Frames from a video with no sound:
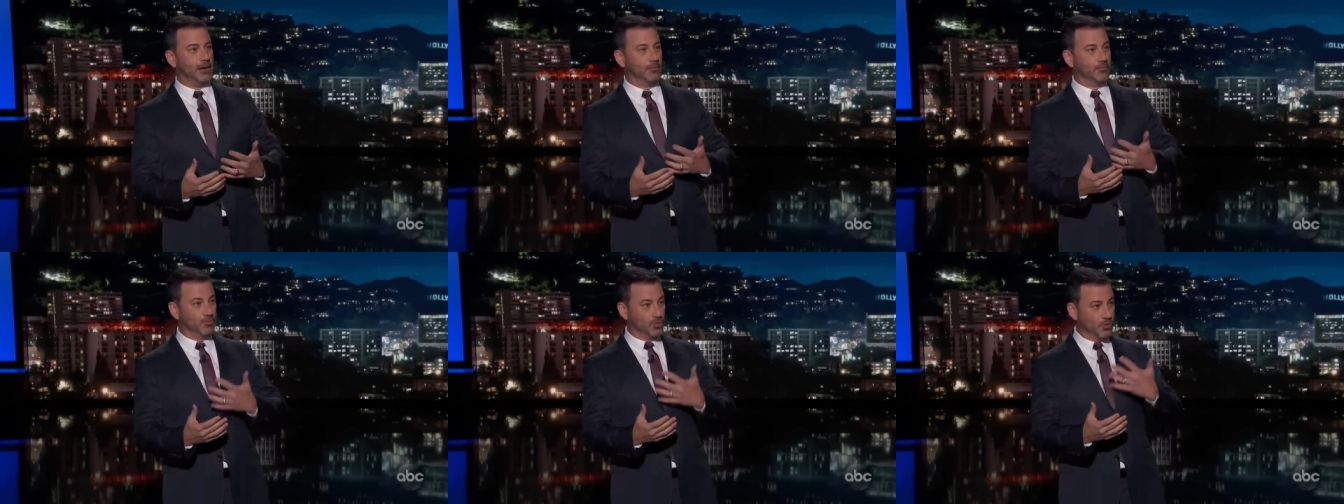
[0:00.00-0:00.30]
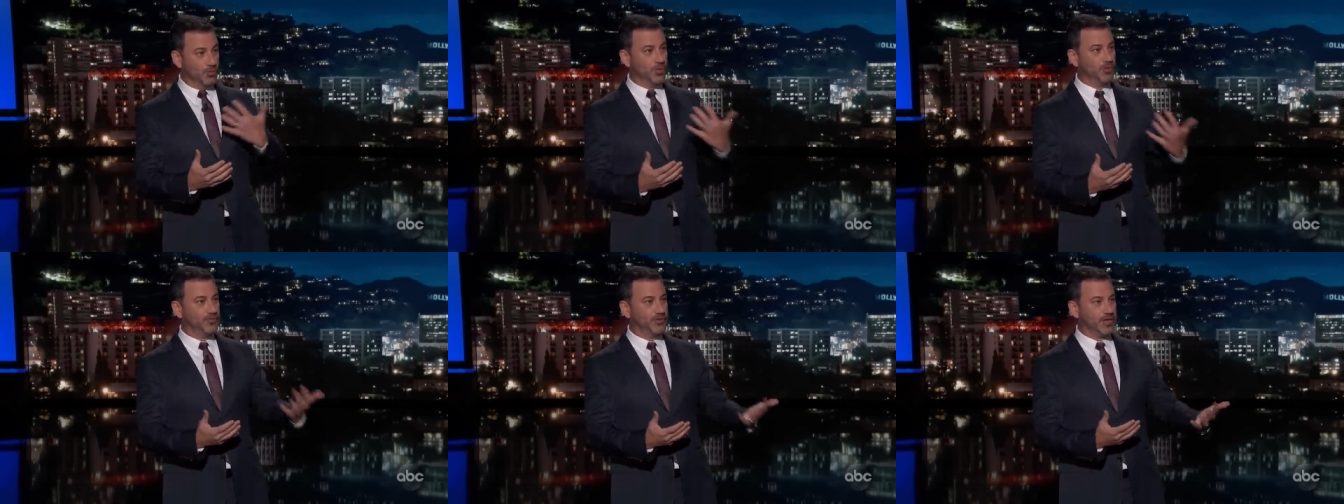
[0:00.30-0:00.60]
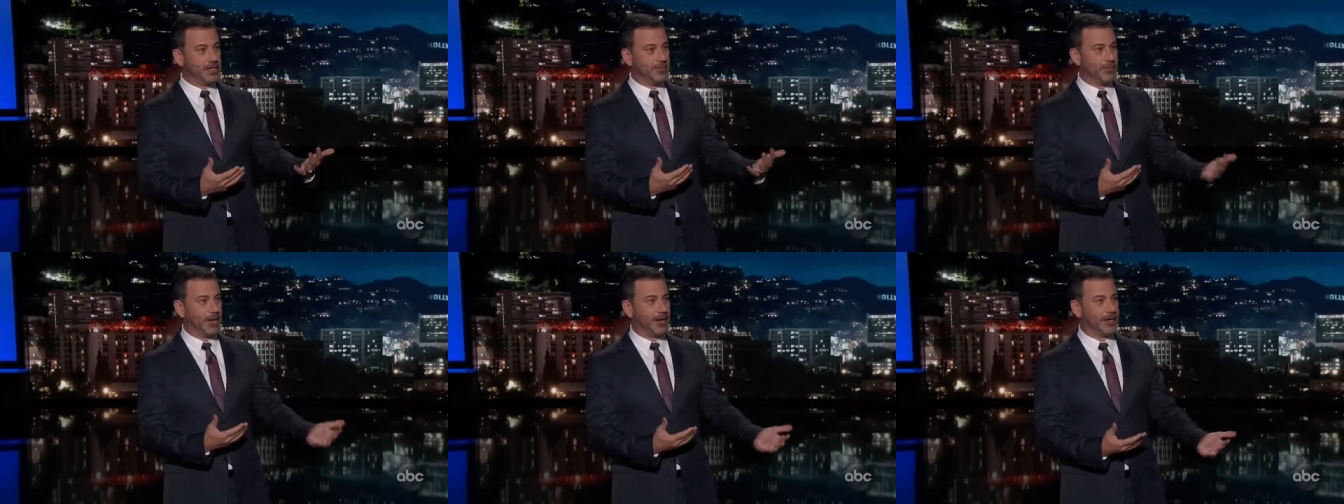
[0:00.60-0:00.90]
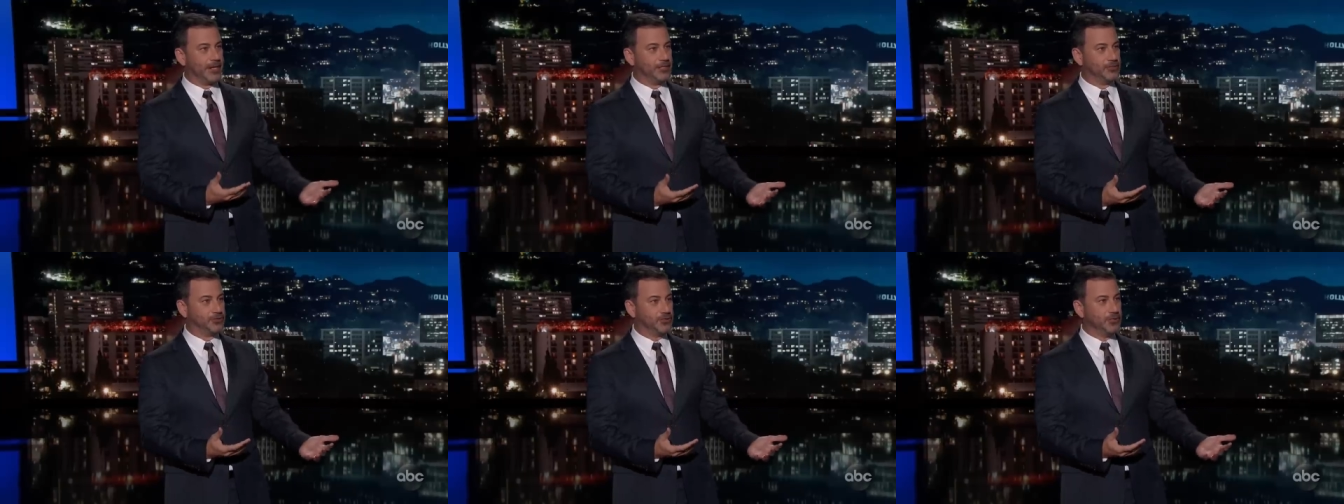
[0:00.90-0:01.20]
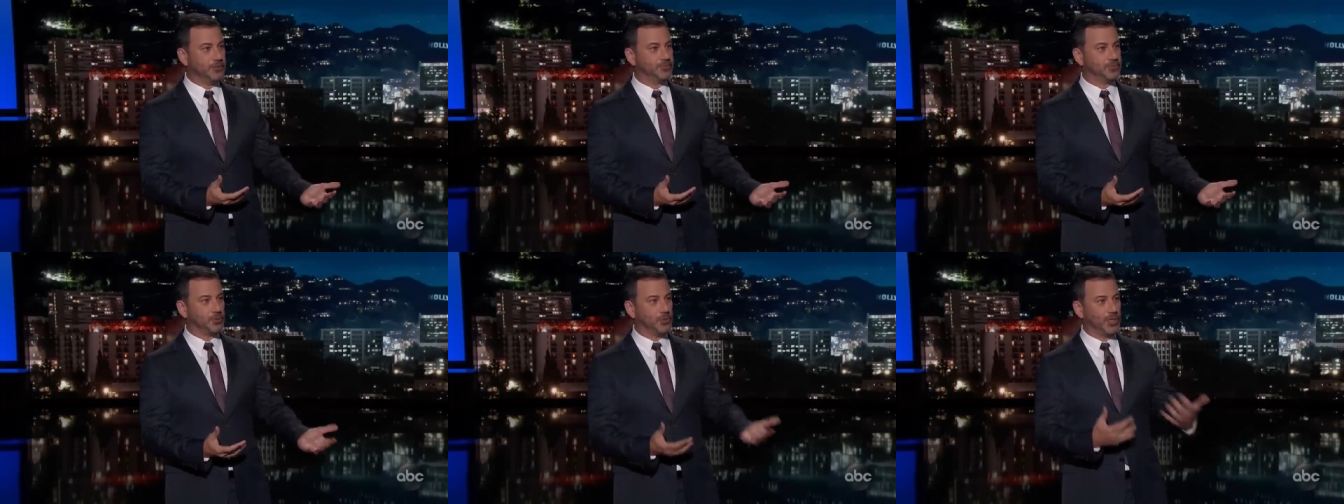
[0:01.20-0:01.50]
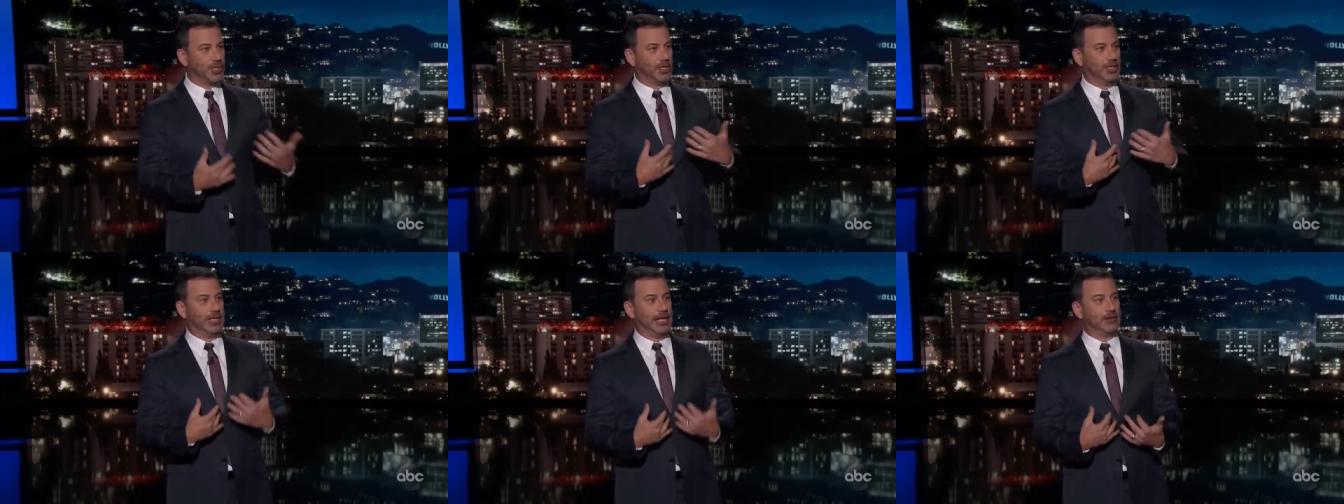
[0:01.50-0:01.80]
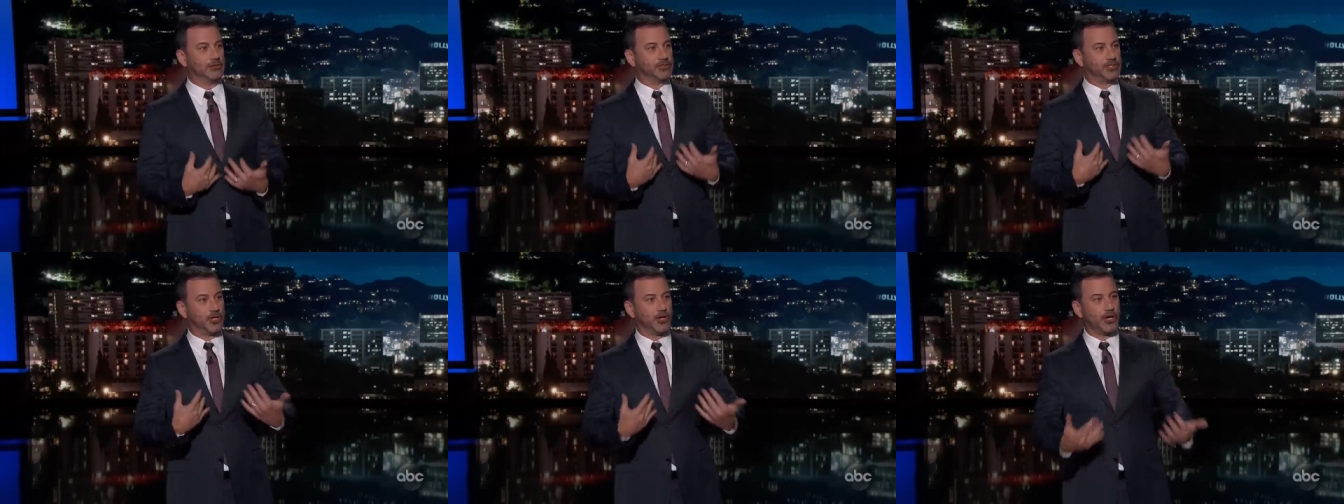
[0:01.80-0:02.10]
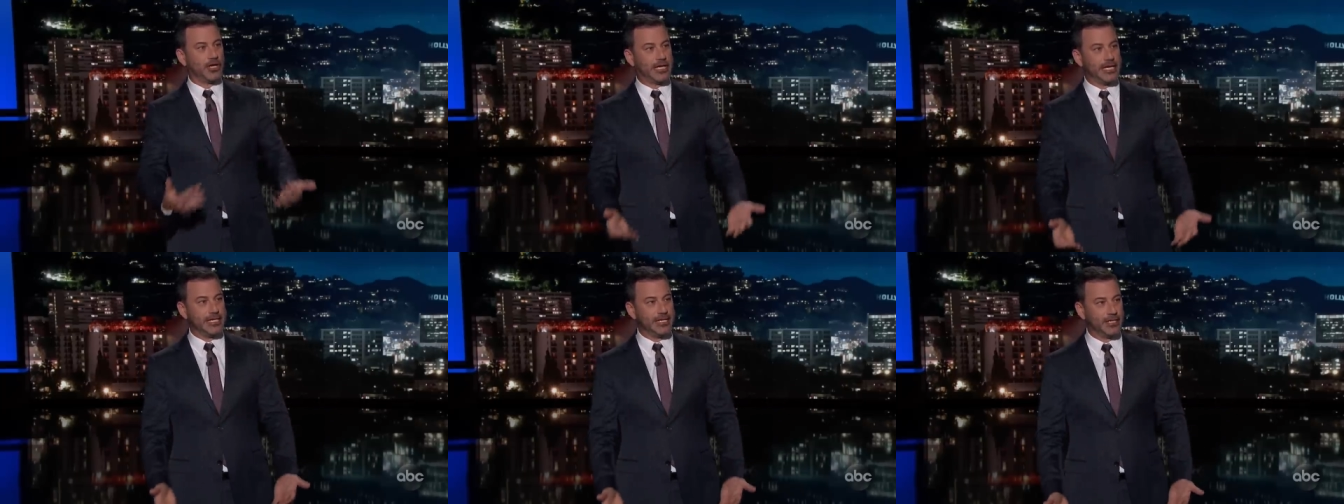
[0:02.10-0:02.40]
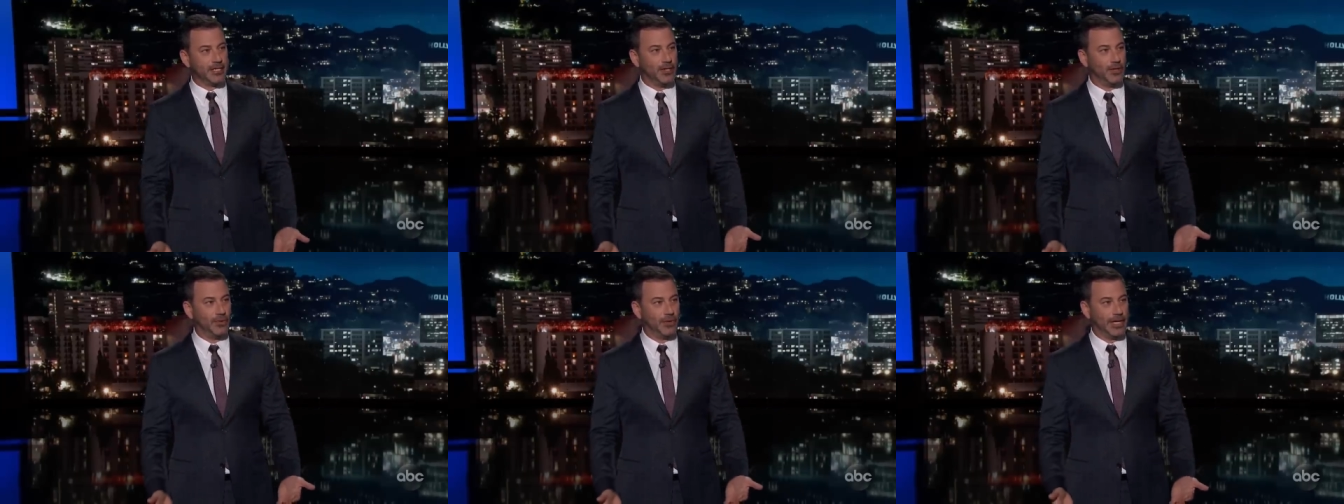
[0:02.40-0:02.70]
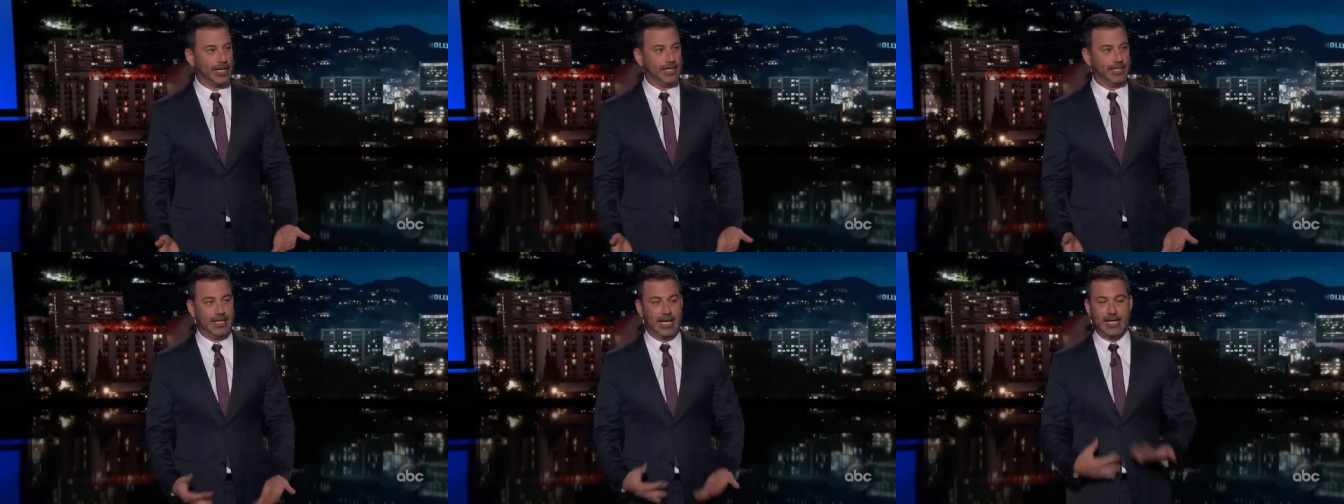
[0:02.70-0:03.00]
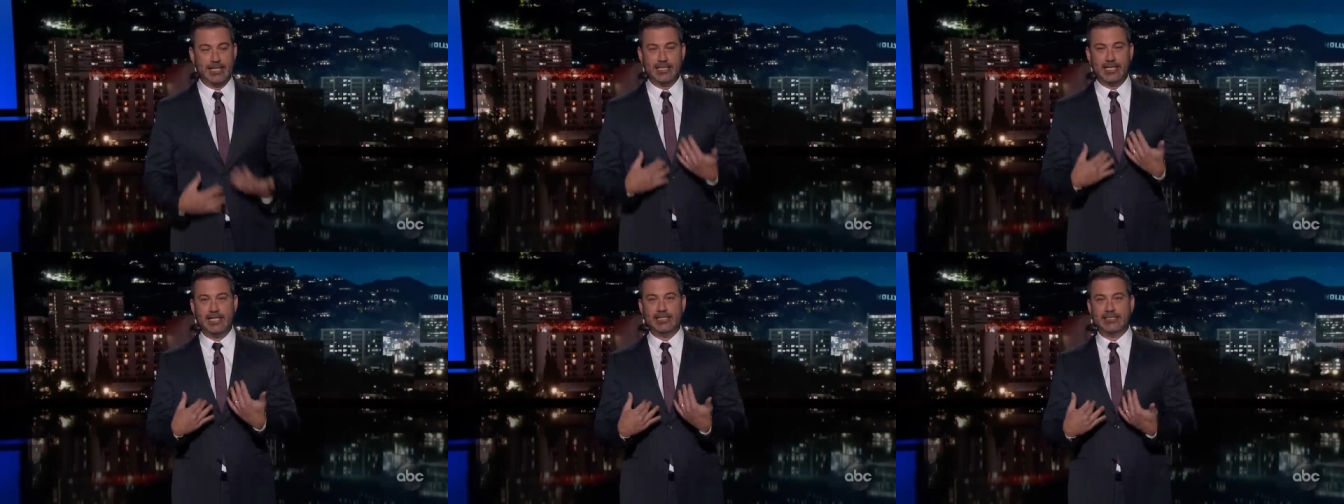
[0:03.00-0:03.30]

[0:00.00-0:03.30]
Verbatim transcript: removing American troops will allow Turkey to go in and